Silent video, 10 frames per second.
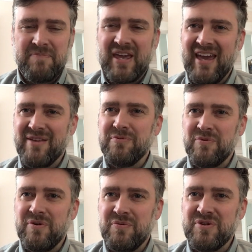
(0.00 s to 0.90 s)
again,
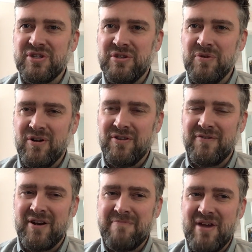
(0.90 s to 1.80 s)
w- wishing you all the
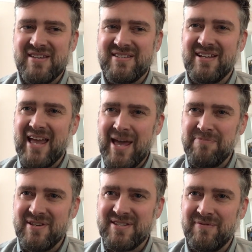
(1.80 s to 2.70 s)
very best and the
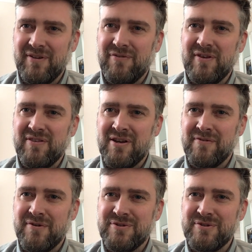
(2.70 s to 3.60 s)
happiest 75th
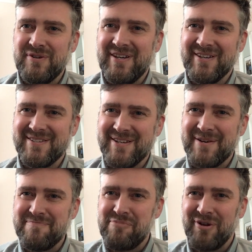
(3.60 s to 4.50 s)
anniversary, and
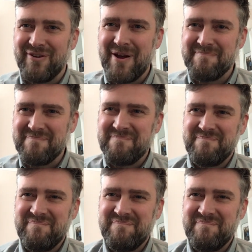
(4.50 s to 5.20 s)
uh, boiler up.